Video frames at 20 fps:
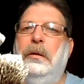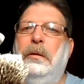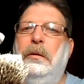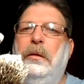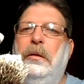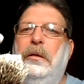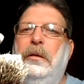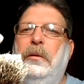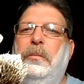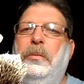
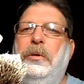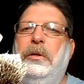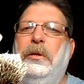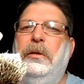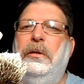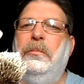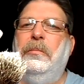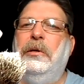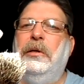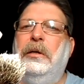and
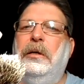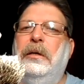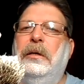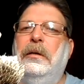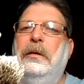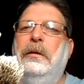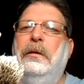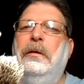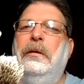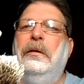
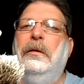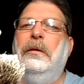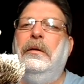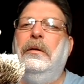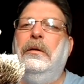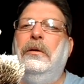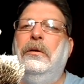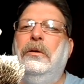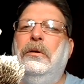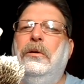my
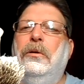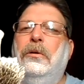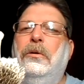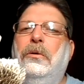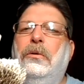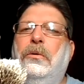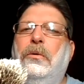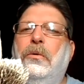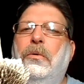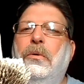
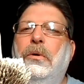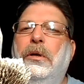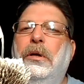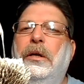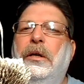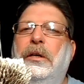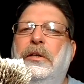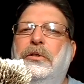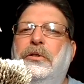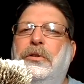
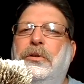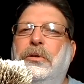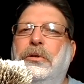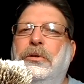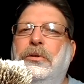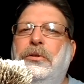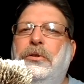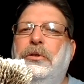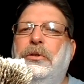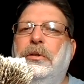corn
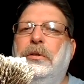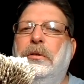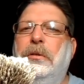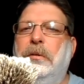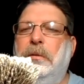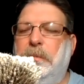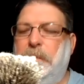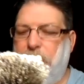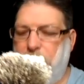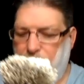
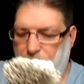huskers